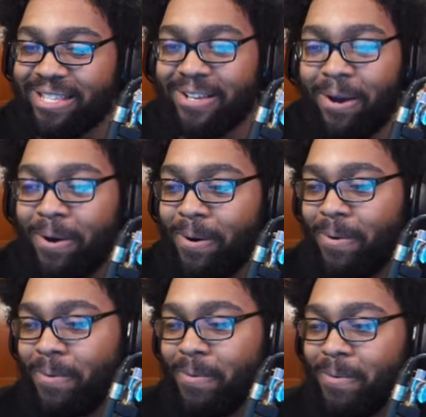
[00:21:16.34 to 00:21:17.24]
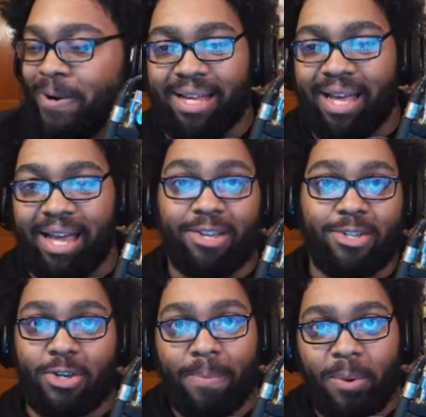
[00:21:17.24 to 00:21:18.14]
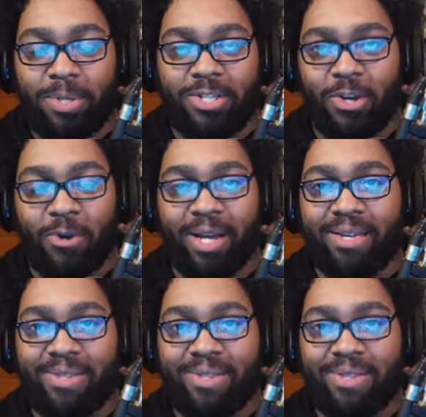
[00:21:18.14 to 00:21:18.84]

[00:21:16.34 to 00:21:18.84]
go. I assume it was during